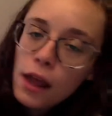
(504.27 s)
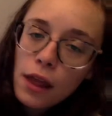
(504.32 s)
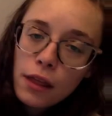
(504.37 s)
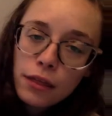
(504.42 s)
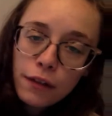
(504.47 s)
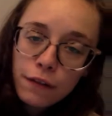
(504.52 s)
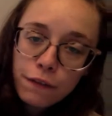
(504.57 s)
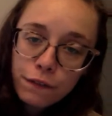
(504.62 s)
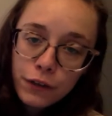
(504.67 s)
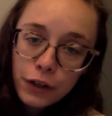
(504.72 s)

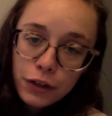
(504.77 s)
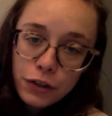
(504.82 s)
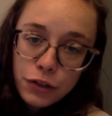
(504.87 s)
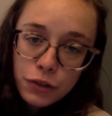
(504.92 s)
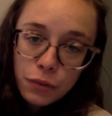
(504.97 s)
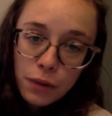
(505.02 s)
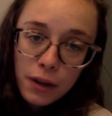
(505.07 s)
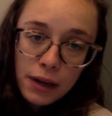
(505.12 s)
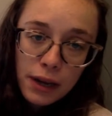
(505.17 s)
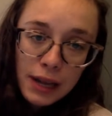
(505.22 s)
The first
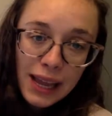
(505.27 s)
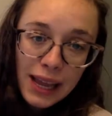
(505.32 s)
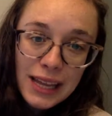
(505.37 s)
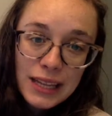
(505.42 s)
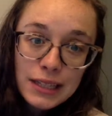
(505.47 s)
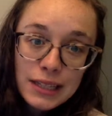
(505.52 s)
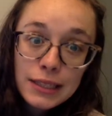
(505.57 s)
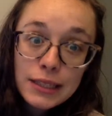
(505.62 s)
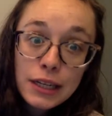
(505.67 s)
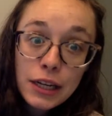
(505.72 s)
one
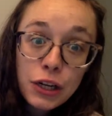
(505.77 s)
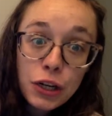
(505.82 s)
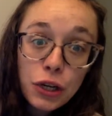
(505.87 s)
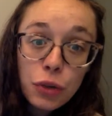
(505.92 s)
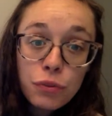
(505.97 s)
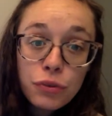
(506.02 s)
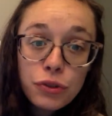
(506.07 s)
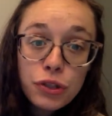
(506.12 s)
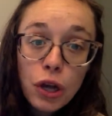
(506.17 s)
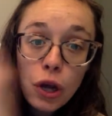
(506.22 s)
is
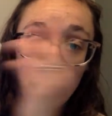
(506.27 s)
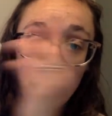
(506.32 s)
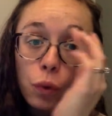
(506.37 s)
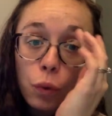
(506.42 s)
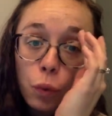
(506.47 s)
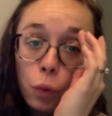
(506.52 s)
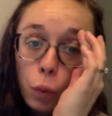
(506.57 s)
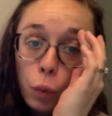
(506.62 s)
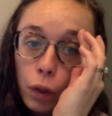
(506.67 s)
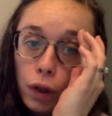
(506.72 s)

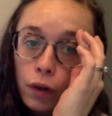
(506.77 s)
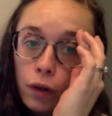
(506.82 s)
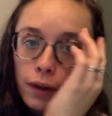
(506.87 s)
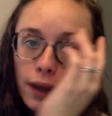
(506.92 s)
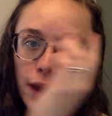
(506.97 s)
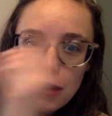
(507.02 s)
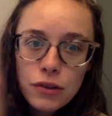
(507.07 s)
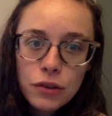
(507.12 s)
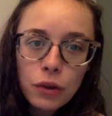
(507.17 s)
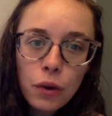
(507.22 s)
tenuto.
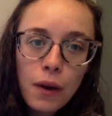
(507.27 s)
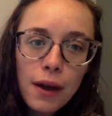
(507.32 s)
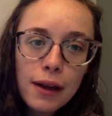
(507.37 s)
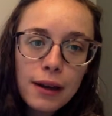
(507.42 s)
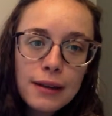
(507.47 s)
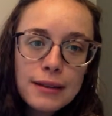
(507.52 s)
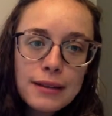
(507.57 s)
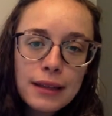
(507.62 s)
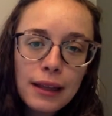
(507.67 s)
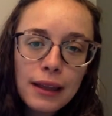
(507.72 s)
Okay, so go ahead
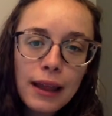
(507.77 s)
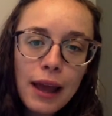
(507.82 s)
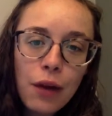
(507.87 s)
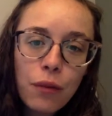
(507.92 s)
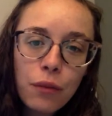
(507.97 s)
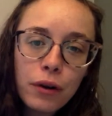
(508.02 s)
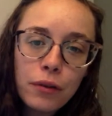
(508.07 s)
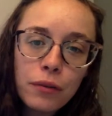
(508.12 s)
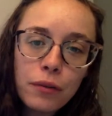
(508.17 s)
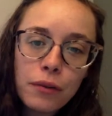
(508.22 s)
and say that
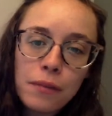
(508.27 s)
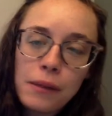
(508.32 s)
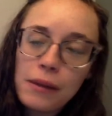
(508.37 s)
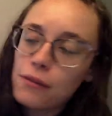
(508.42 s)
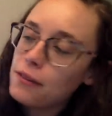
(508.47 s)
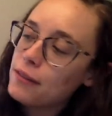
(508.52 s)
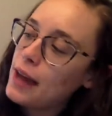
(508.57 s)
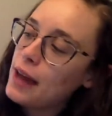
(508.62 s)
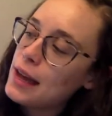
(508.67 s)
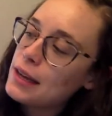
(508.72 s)
word with me.
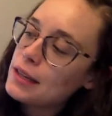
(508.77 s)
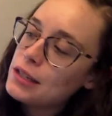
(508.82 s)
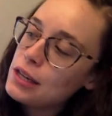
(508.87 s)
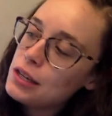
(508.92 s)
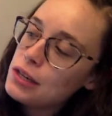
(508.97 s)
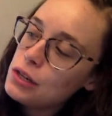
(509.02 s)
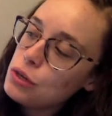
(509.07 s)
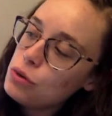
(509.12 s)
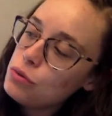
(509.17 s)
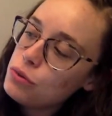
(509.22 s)
We've got
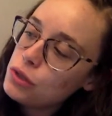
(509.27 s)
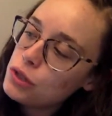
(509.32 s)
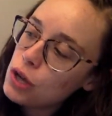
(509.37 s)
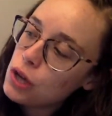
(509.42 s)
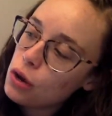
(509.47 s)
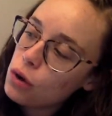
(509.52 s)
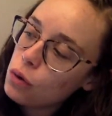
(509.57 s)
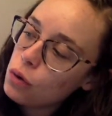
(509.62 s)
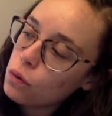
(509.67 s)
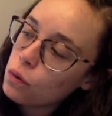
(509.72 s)

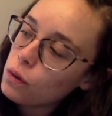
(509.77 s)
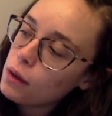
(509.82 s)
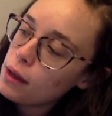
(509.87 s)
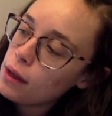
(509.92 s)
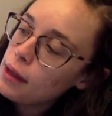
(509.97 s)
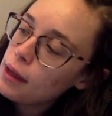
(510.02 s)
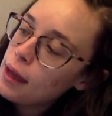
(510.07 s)
tenuto.